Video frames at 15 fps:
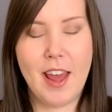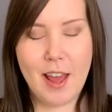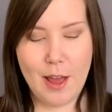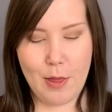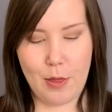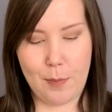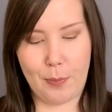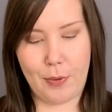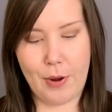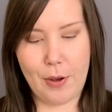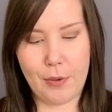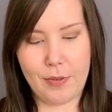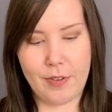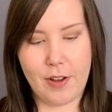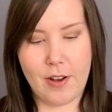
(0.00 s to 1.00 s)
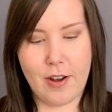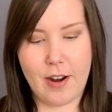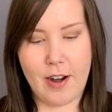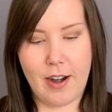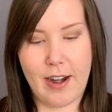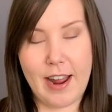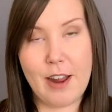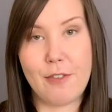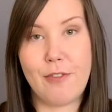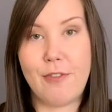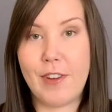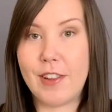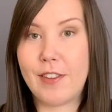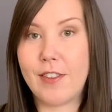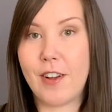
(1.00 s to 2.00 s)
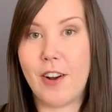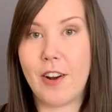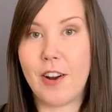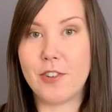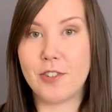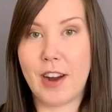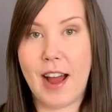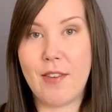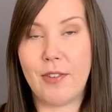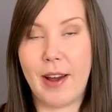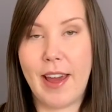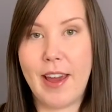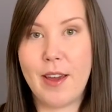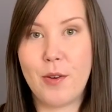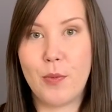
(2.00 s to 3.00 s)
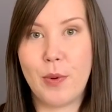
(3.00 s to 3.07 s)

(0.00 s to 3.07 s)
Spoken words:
The pros are it fits on our driveway,